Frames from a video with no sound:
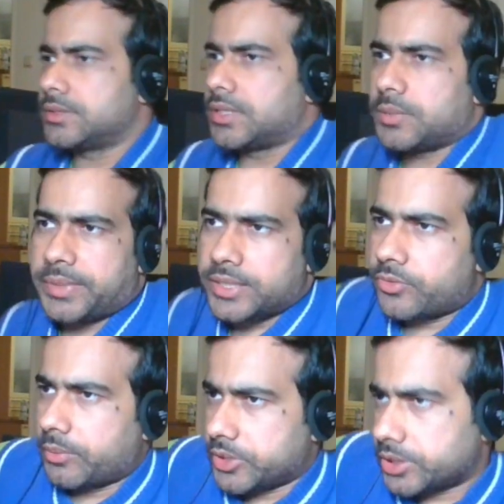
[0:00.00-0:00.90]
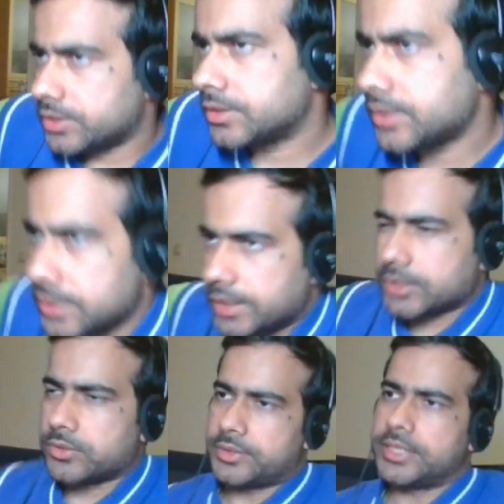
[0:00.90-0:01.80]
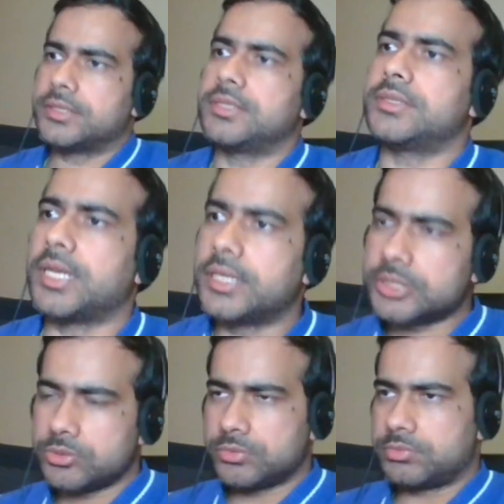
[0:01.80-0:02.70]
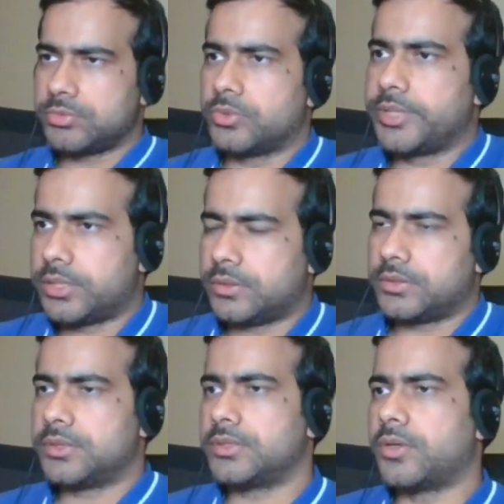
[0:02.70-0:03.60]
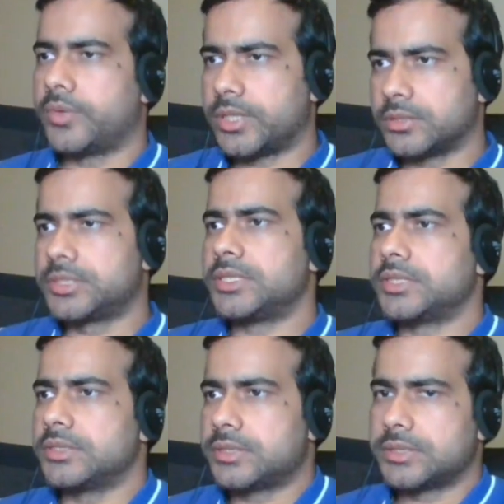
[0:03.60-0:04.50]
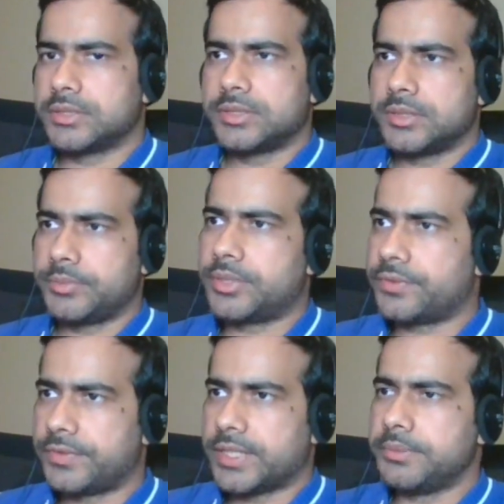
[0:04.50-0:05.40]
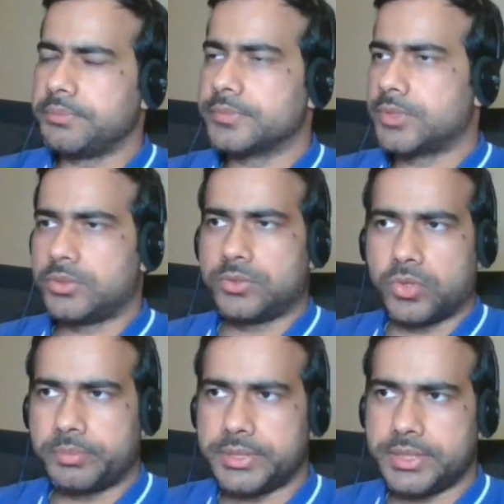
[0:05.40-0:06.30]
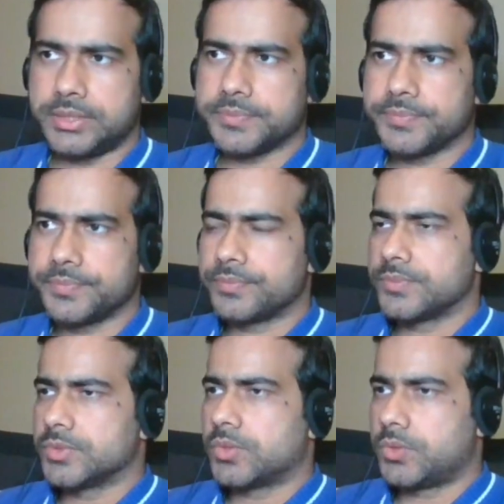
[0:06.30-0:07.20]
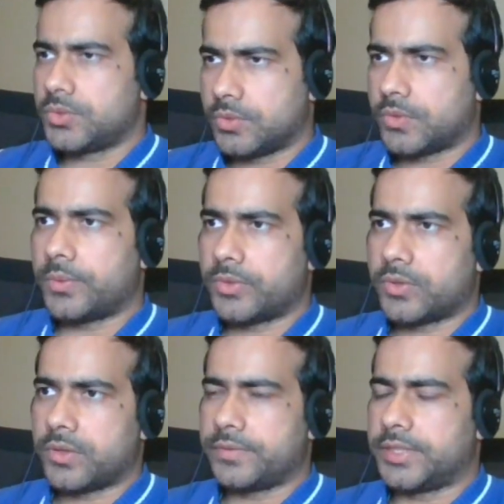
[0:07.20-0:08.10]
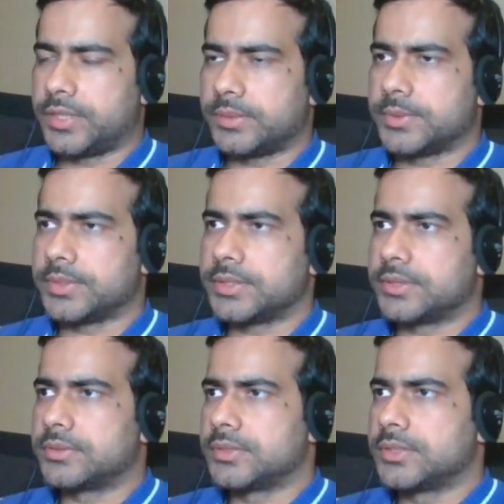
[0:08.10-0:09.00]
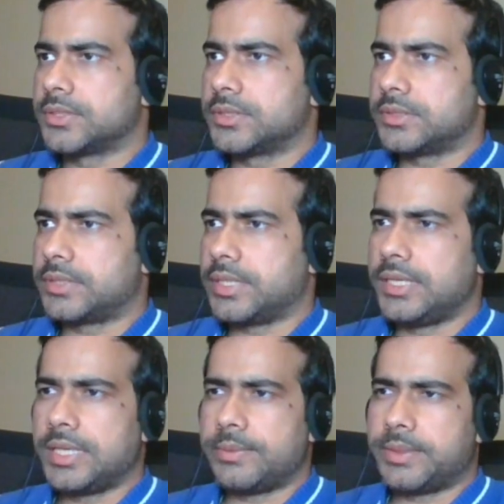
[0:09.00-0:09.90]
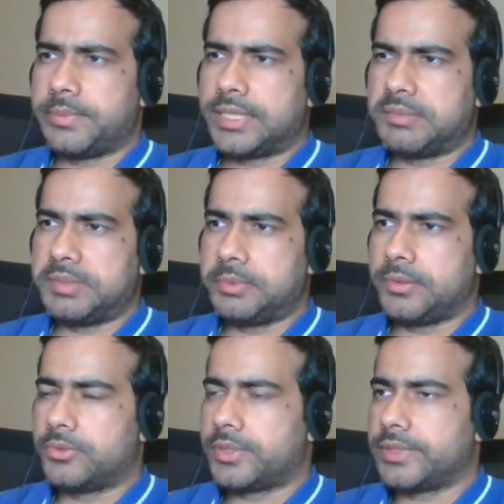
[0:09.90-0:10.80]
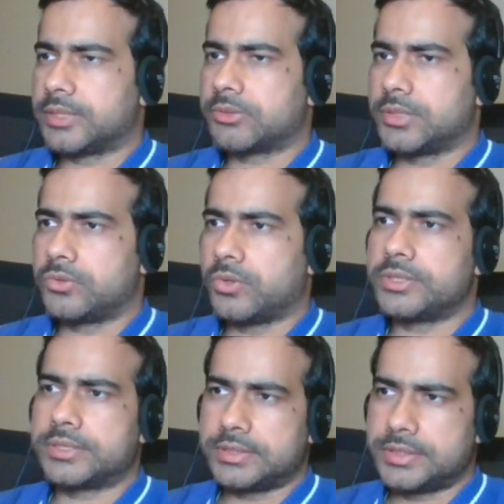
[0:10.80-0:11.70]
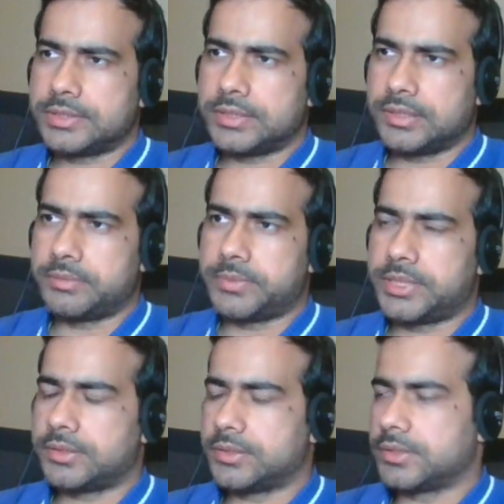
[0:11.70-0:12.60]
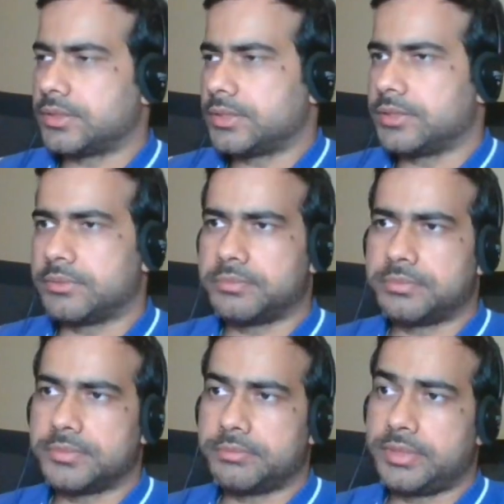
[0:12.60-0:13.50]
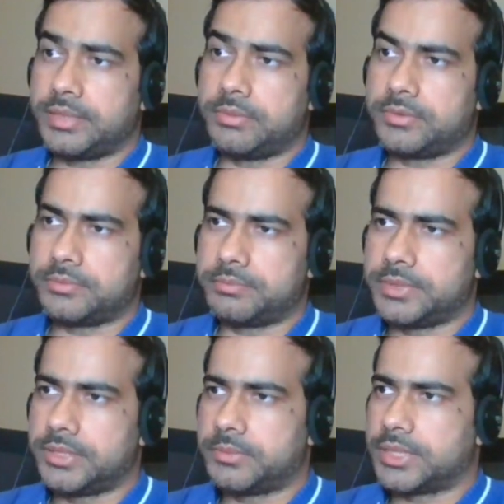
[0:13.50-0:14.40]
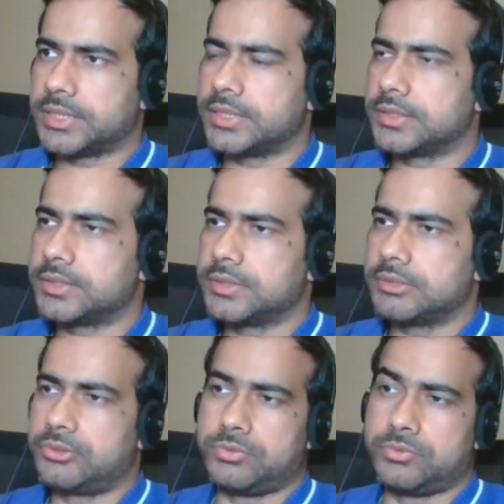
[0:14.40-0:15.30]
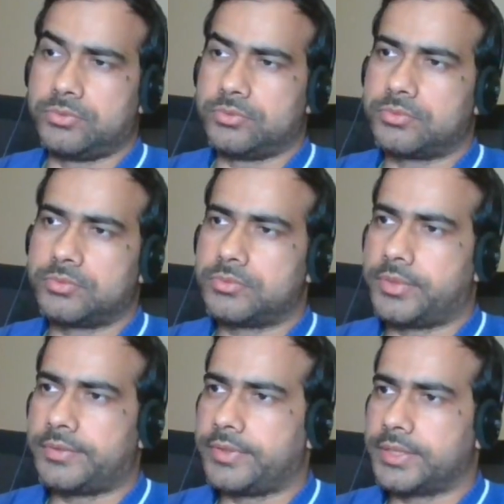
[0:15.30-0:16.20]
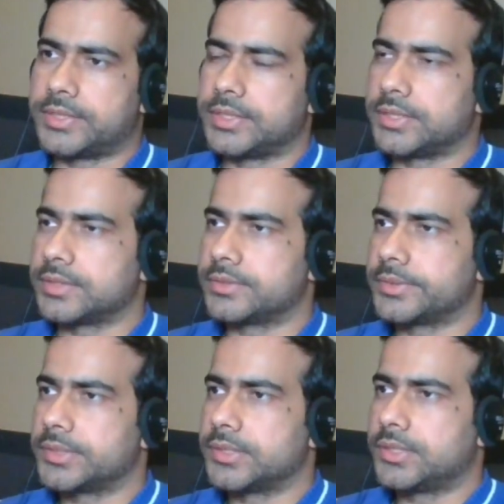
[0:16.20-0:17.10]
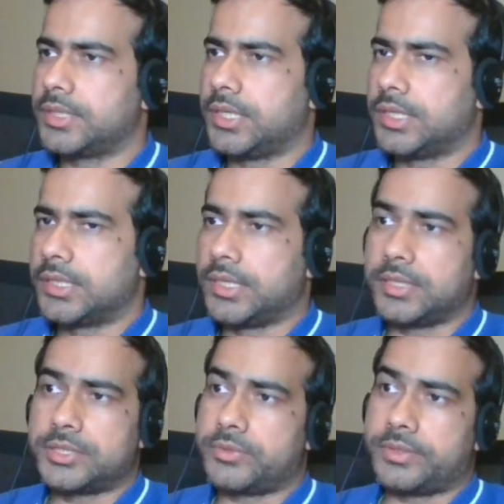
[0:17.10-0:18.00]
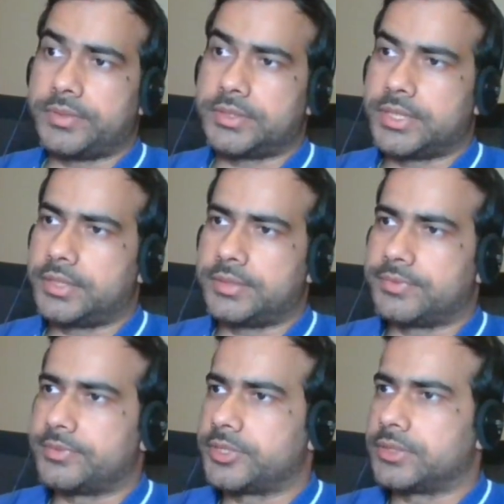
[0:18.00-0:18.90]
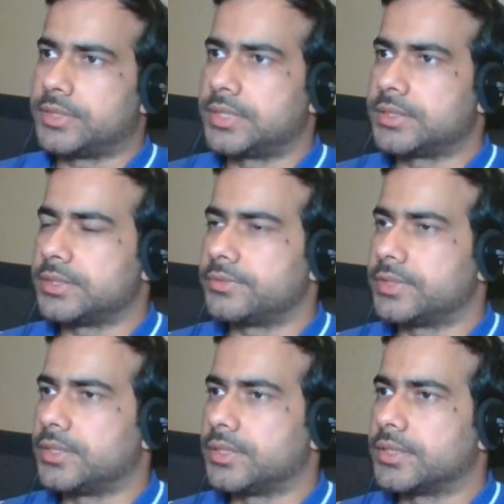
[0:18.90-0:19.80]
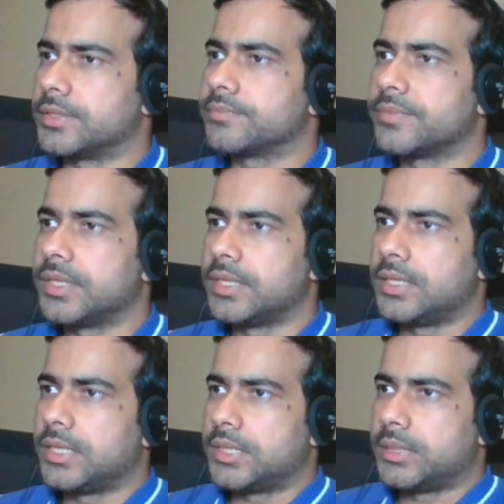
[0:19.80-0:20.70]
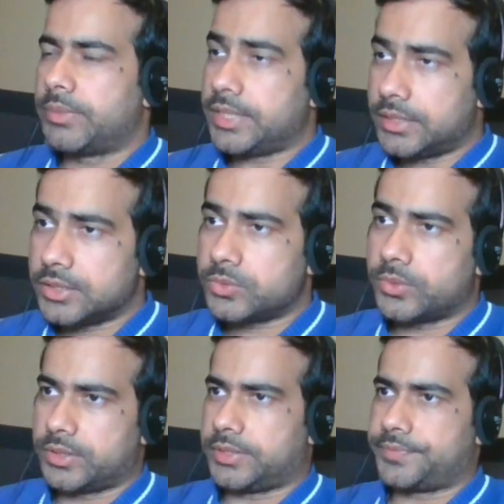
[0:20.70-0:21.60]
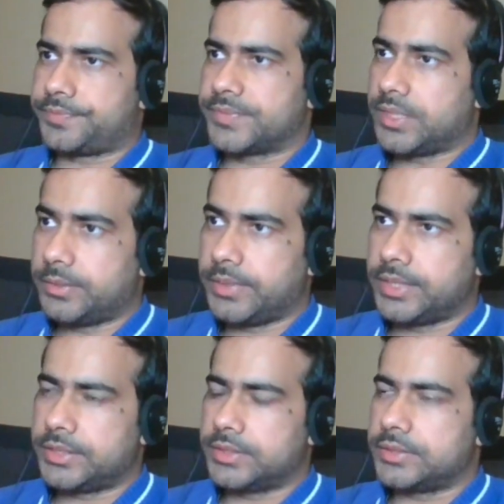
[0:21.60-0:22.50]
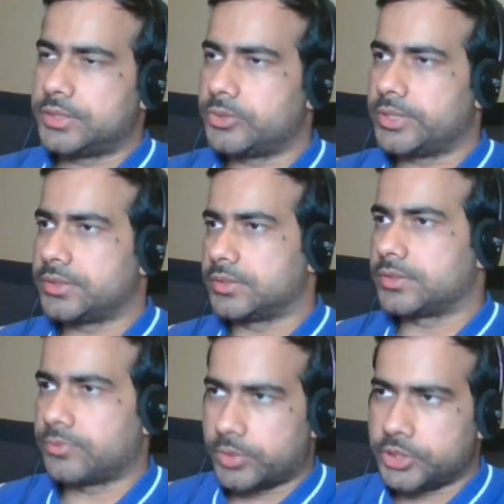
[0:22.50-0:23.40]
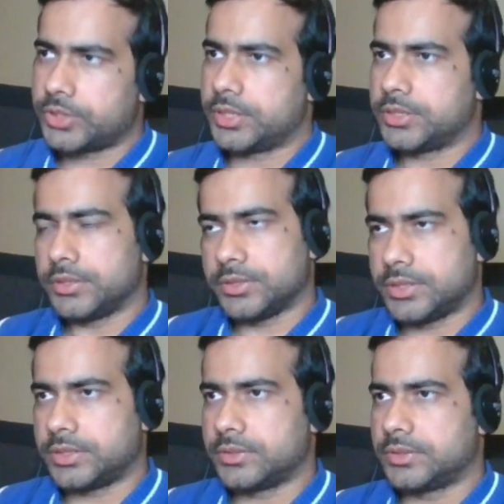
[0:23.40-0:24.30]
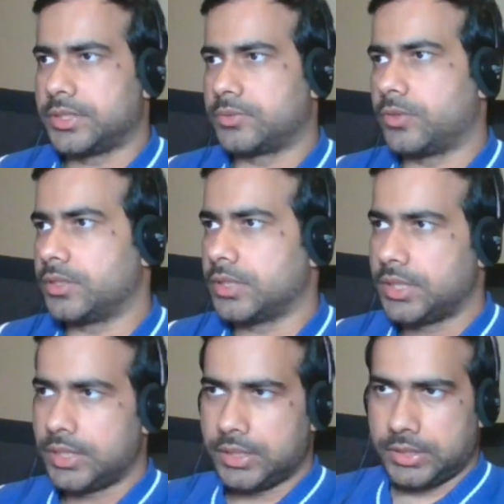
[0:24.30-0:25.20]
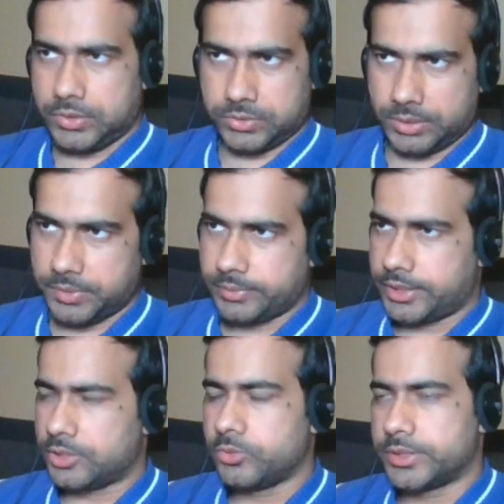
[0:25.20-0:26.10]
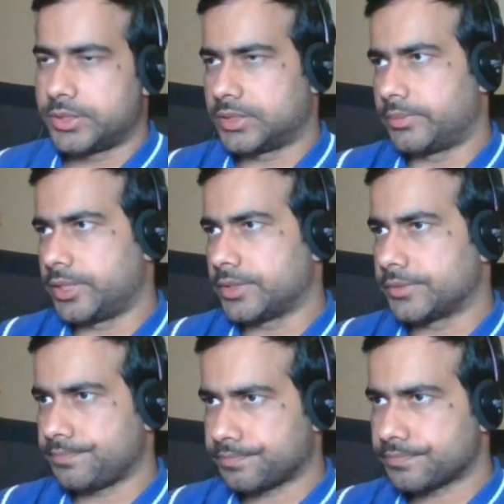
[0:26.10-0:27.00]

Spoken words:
That's plain rubbish, actually, right? Unless you do it over a consistent period of time, don't be too overconfident about it. Rarely have I met people who have actually consistently met, you know, be able to beat the market through quant finance techniques. Unless you have insider information, that's a different thing. But it does work in many situations. For research, it does work to supplement human judgment.